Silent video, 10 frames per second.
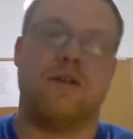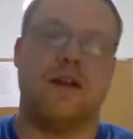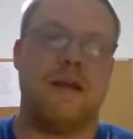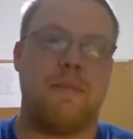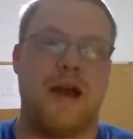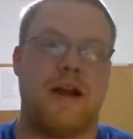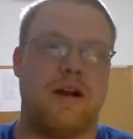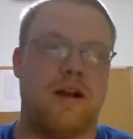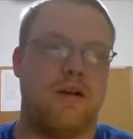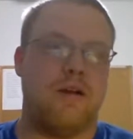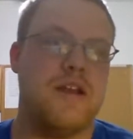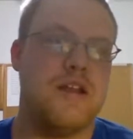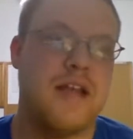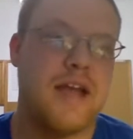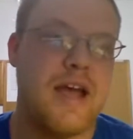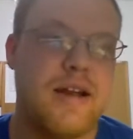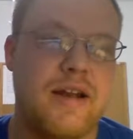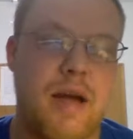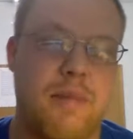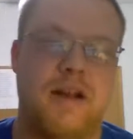really matter what you get.
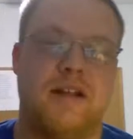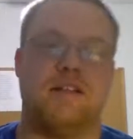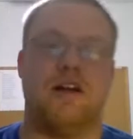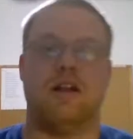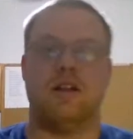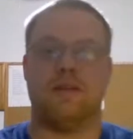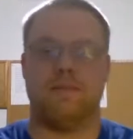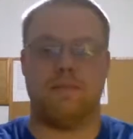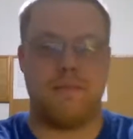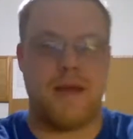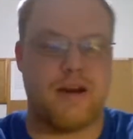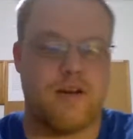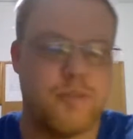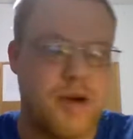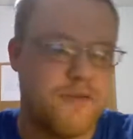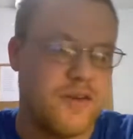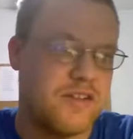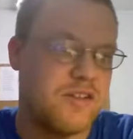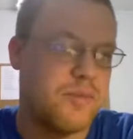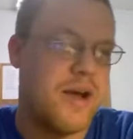I mean, it's all a matter of
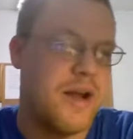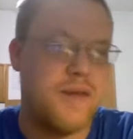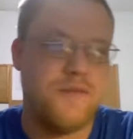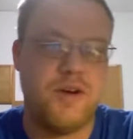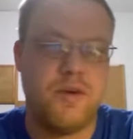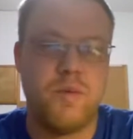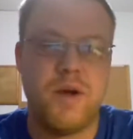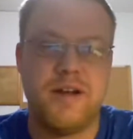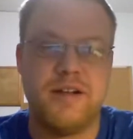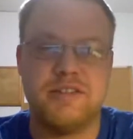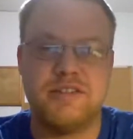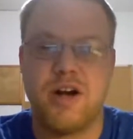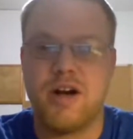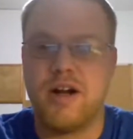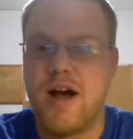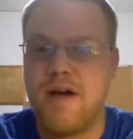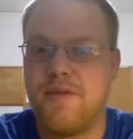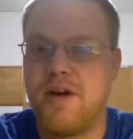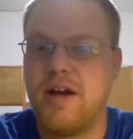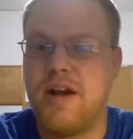preference. But if you're wanting to start off
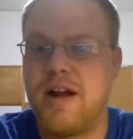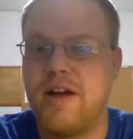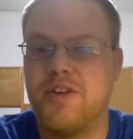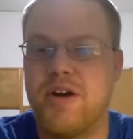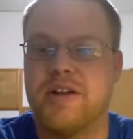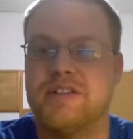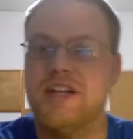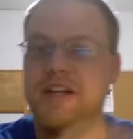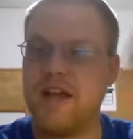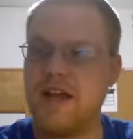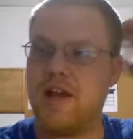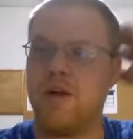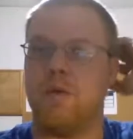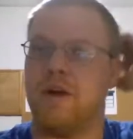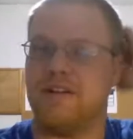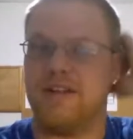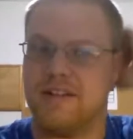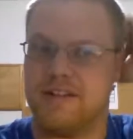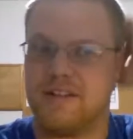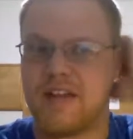on a Nitro RC, get you a
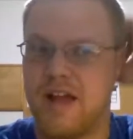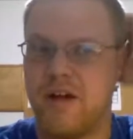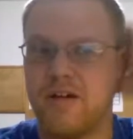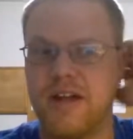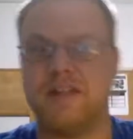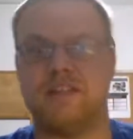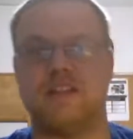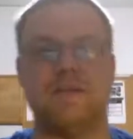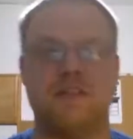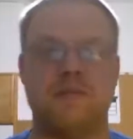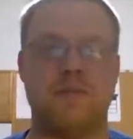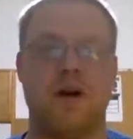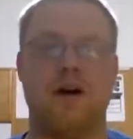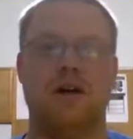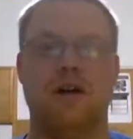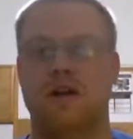1/10 scale, get you something small,